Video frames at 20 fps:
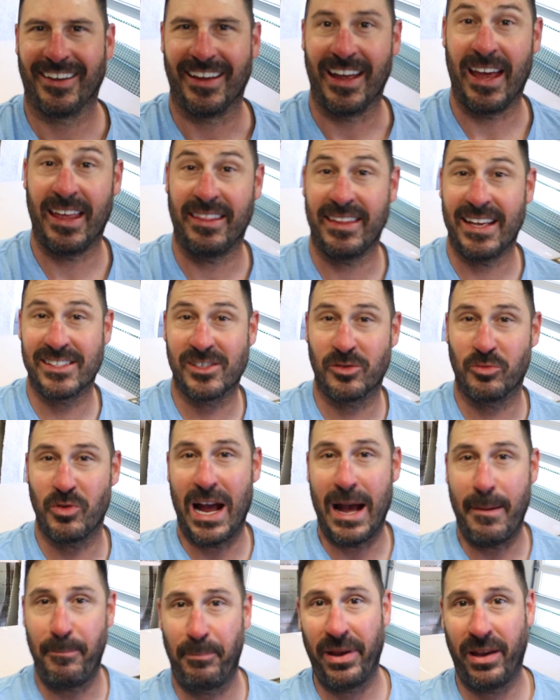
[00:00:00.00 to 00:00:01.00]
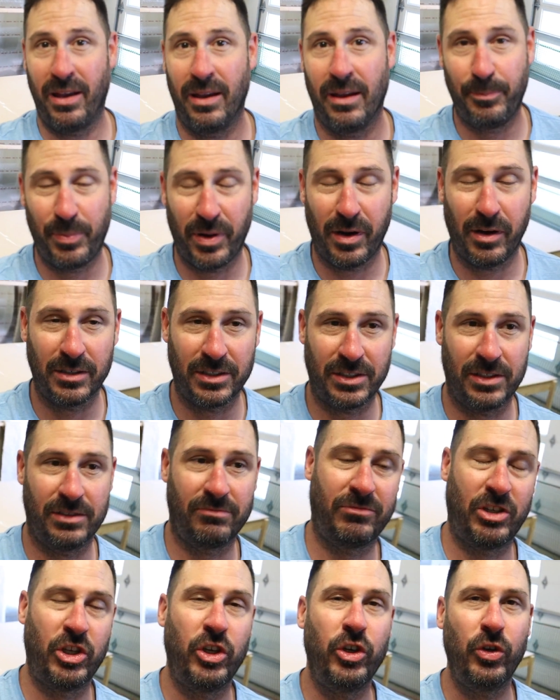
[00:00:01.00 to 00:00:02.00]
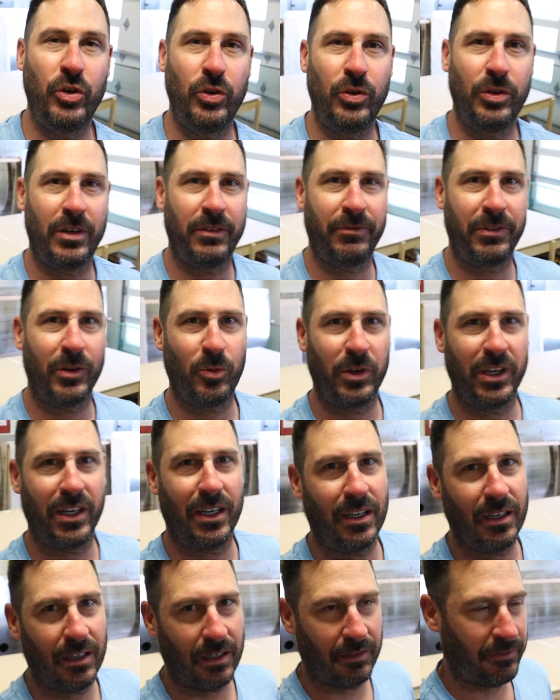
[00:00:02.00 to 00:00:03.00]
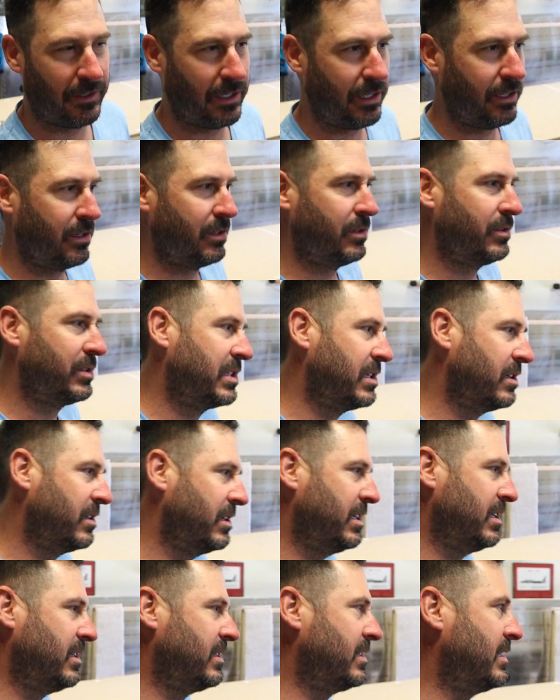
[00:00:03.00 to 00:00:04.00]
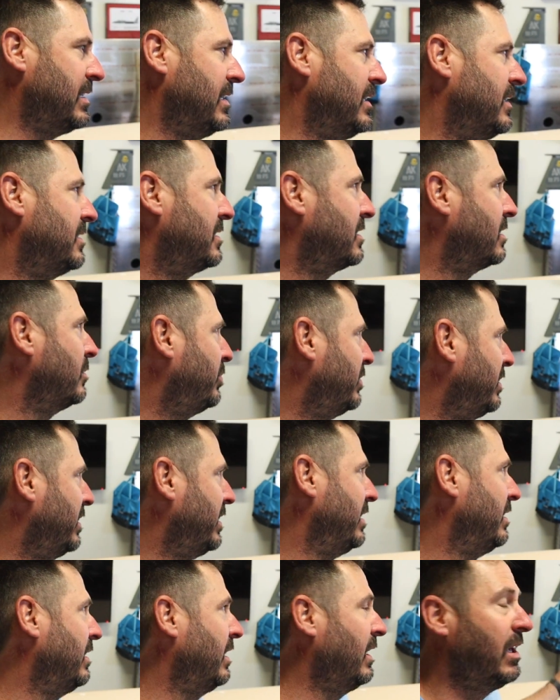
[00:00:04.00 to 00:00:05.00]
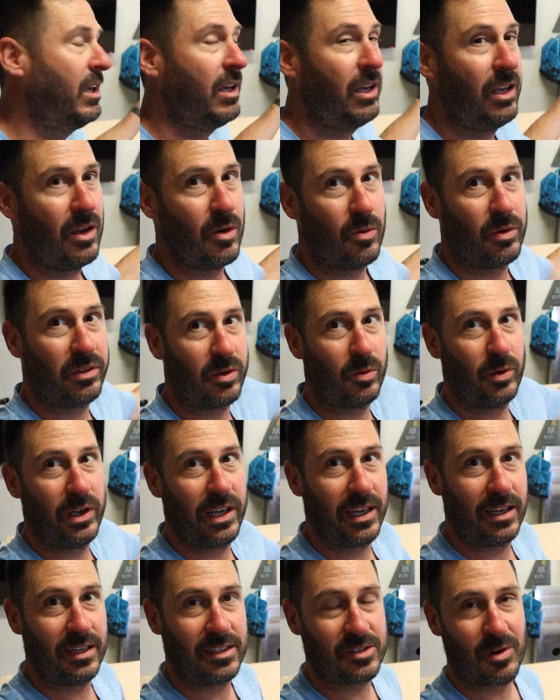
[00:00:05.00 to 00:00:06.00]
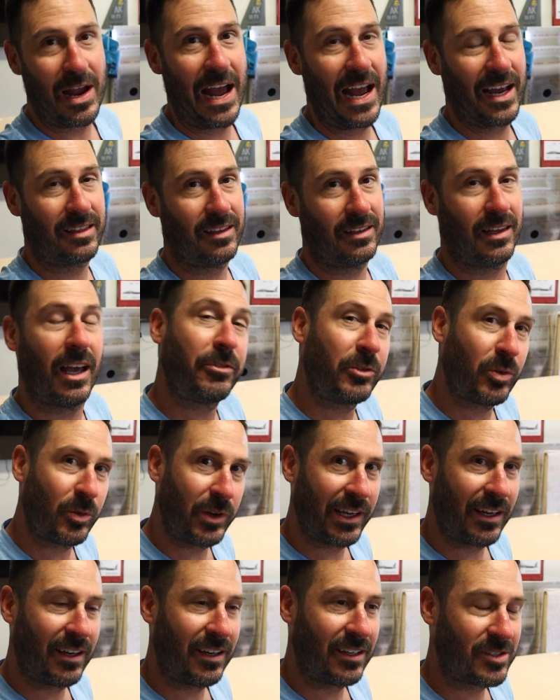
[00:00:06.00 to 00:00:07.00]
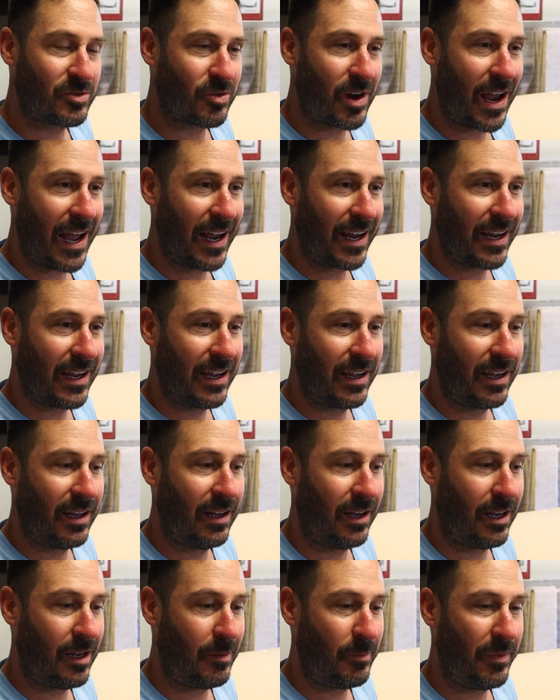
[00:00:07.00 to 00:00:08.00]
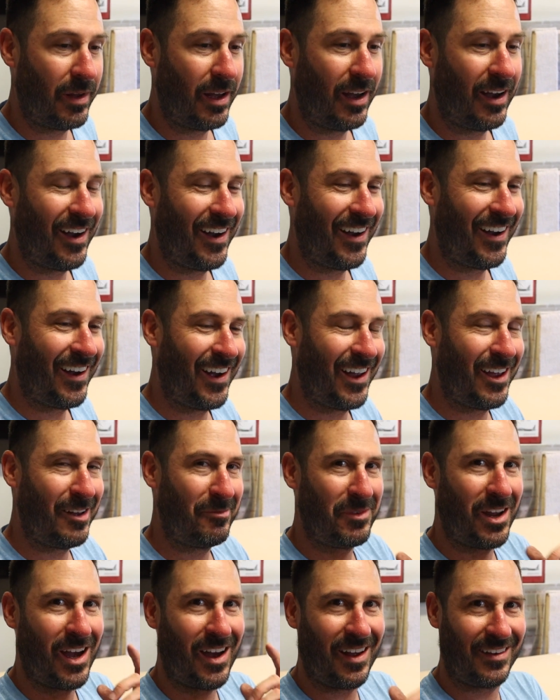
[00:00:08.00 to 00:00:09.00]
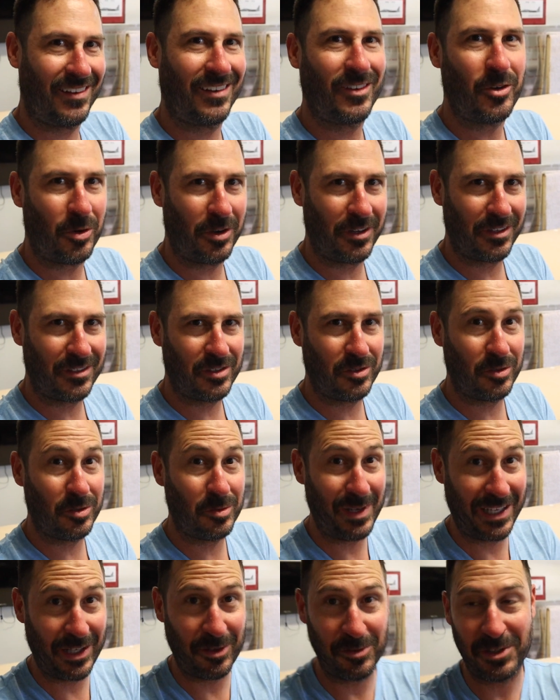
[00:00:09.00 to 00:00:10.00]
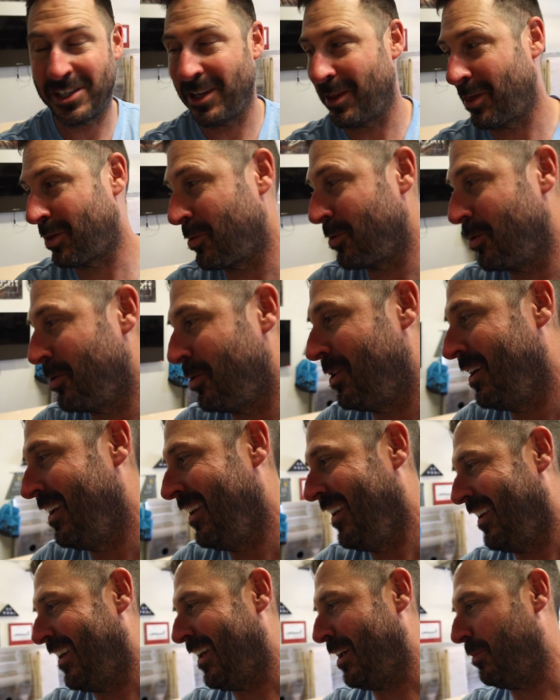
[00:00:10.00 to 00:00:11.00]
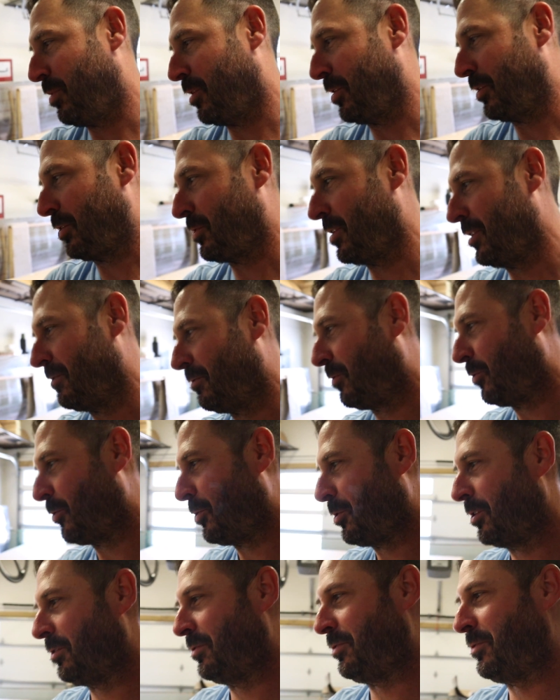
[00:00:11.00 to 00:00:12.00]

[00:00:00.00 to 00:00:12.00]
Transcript: And that's a wrap. Part two of the Wing video series is complete with the wing in its rack, the left wing in its rack. Um, I am not going to make you sit through a part three and four